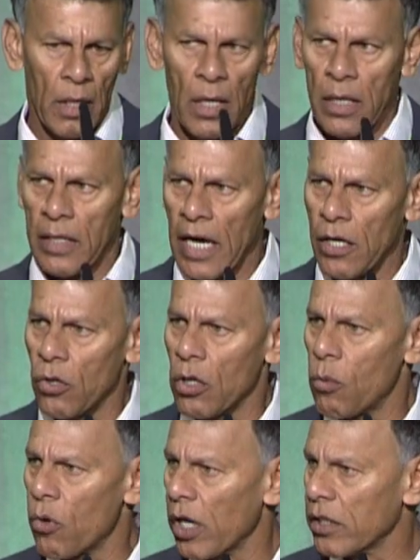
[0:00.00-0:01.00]
And I know the
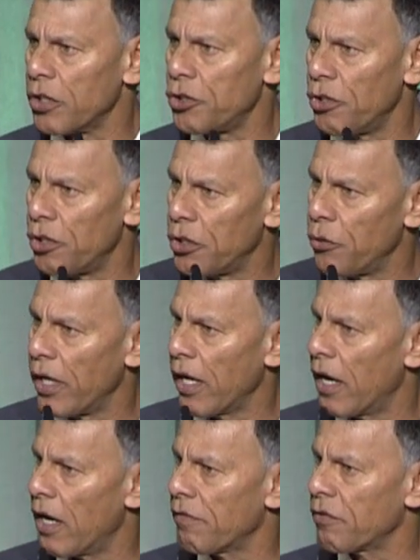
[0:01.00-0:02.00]
work that you are doing
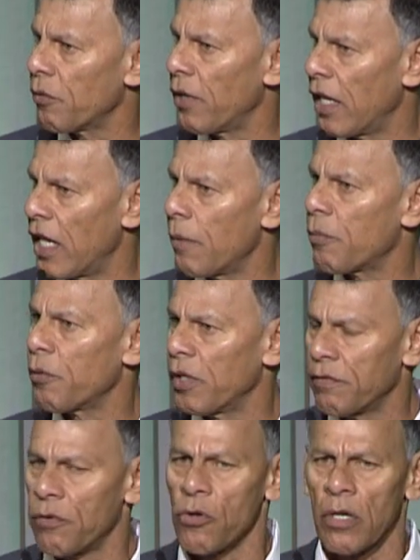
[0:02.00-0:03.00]
here for labor
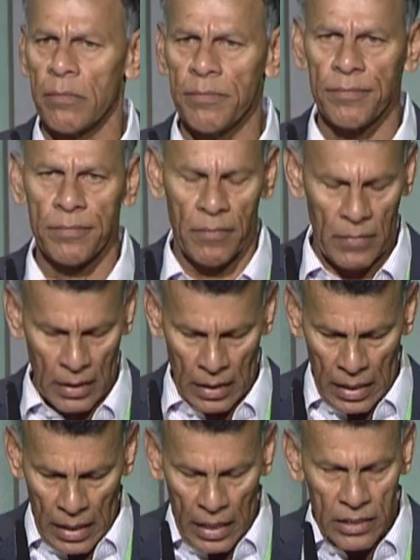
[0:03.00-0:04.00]
reform
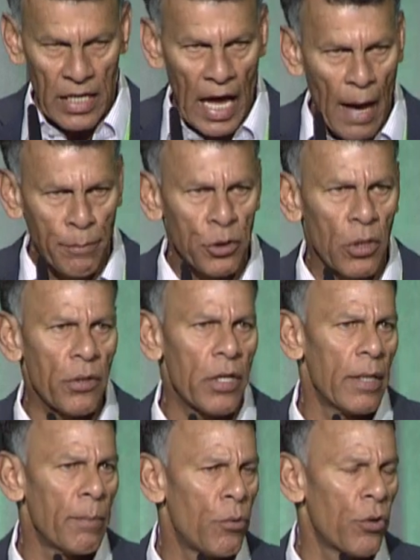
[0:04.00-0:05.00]
is
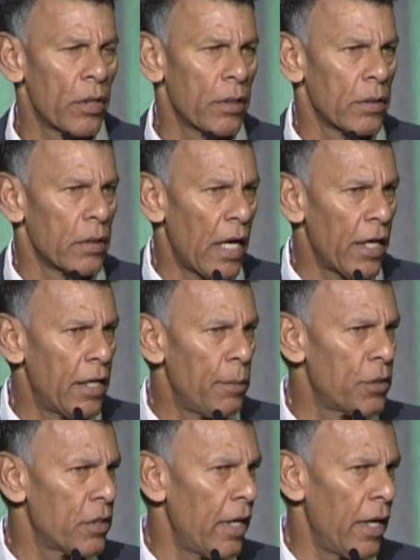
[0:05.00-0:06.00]
absolutely important. I keep
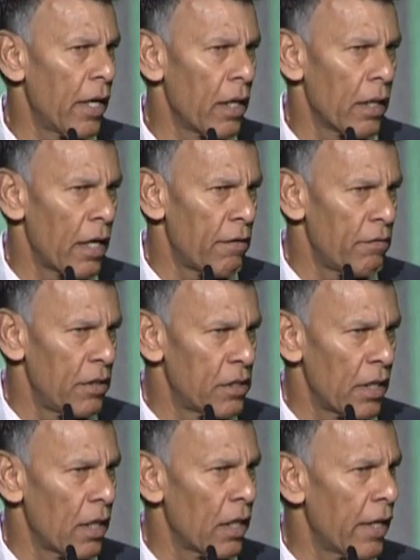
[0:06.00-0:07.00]
saying every
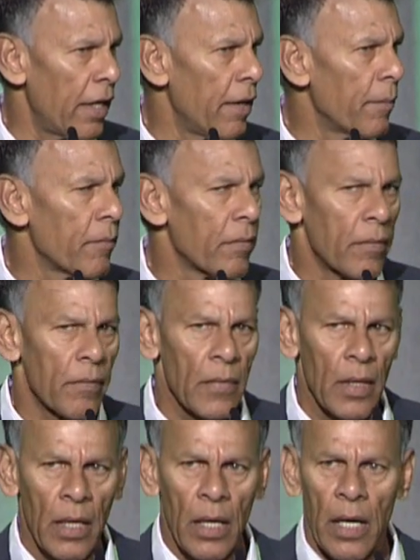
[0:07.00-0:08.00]
single day,
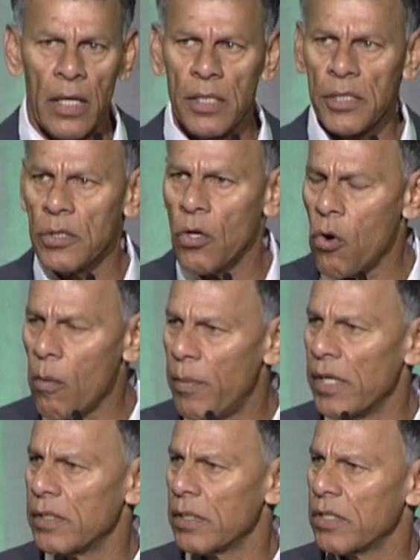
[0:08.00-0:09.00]
it is no
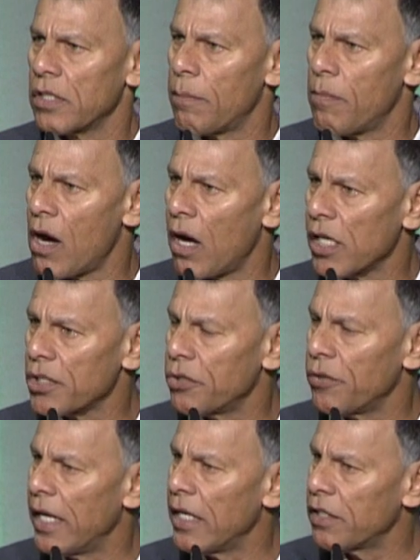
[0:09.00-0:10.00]
business of the boss to
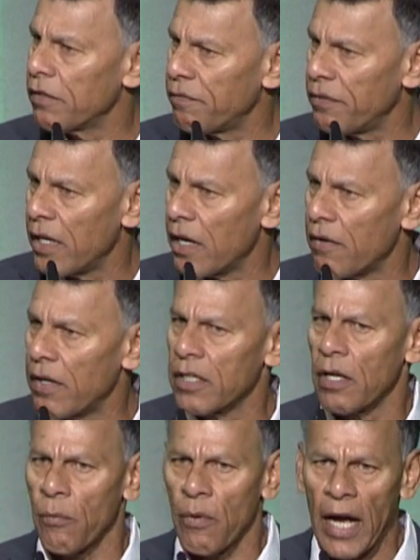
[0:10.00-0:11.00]
interfere in
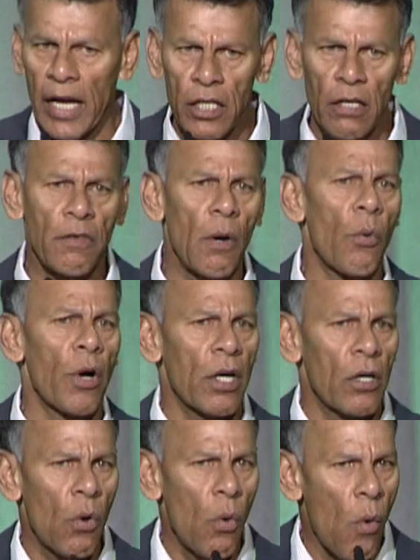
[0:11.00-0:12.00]
the right of a
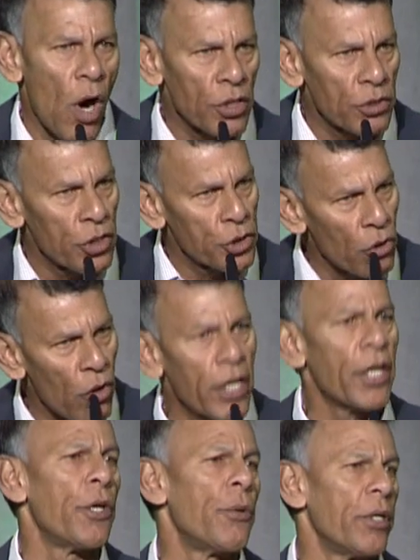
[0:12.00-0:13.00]
worker who wants to join
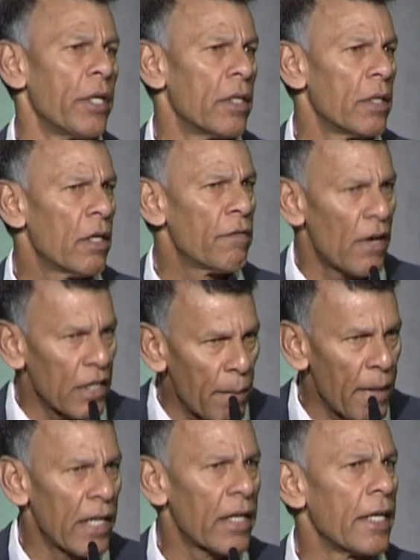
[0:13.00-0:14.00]
a union,
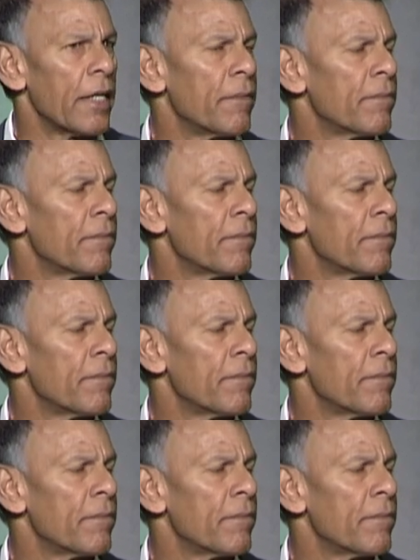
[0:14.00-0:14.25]
fundamentally.